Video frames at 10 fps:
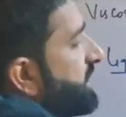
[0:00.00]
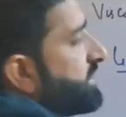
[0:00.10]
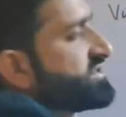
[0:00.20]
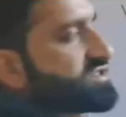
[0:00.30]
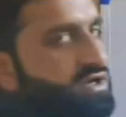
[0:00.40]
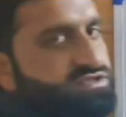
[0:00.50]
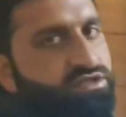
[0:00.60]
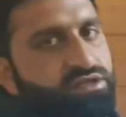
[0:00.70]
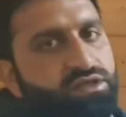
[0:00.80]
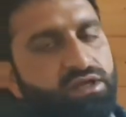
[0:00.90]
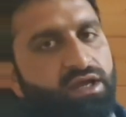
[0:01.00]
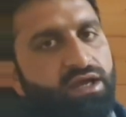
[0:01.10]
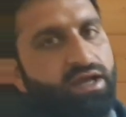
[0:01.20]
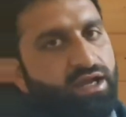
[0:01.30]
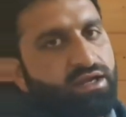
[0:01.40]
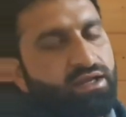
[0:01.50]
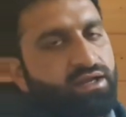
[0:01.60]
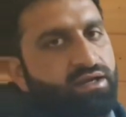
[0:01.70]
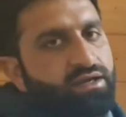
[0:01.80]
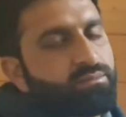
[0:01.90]
of viscosity at
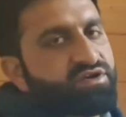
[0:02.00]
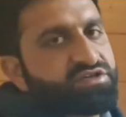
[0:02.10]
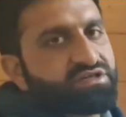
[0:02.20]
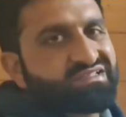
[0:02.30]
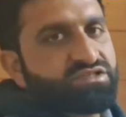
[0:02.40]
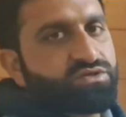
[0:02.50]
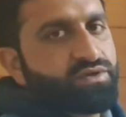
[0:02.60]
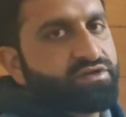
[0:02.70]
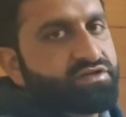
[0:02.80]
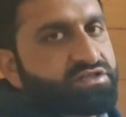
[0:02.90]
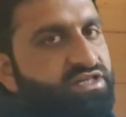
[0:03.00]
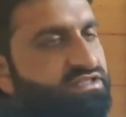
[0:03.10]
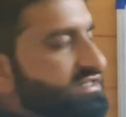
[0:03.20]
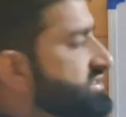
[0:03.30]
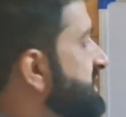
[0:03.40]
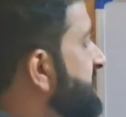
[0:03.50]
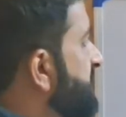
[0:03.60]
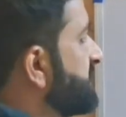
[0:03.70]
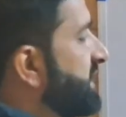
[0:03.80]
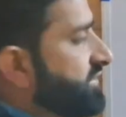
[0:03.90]
temperature 0 degree Celsius,
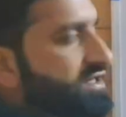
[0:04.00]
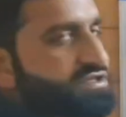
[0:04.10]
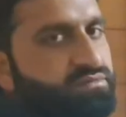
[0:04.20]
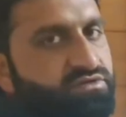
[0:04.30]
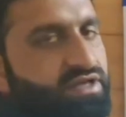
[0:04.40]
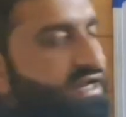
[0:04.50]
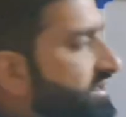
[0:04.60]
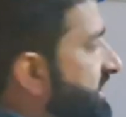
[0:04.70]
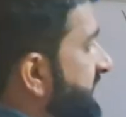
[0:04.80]
the relation between Nt and